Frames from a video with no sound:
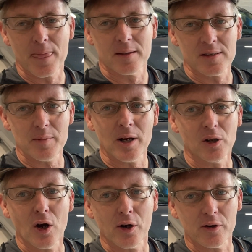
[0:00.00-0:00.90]
See my
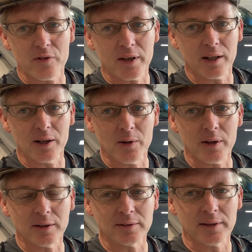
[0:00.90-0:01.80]
longer video
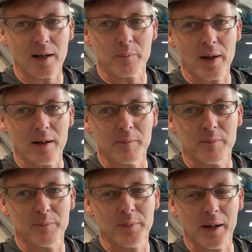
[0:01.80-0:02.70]
and get a pen and
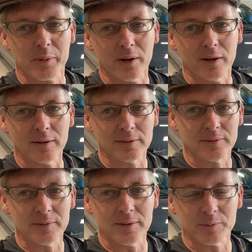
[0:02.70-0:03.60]
paper and
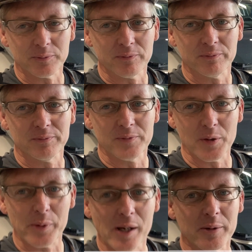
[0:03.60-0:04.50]

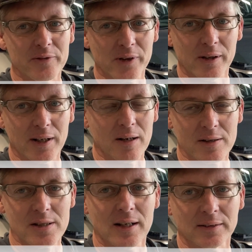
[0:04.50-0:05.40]
you'll be able to figure it out.
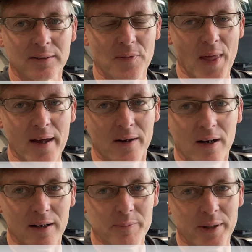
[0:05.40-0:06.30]
It's not that
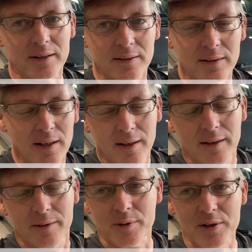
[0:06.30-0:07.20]
hard, but
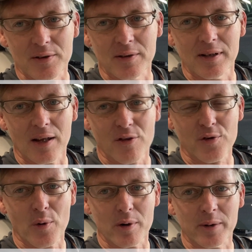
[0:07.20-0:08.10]
when you get
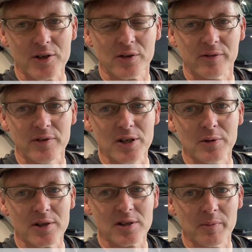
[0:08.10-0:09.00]
thrown a bunch of
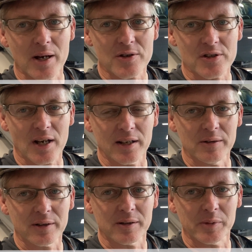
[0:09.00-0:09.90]
units and measures at you,
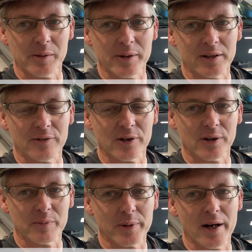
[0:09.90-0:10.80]
it can be a bit
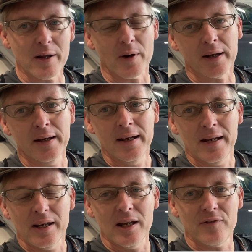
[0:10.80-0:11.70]
difficult. But anyway,
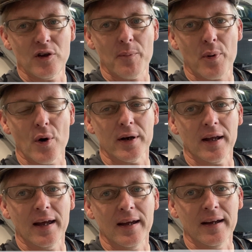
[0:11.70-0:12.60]
if you put
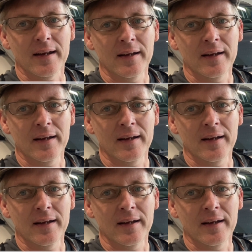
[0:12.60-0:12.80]
a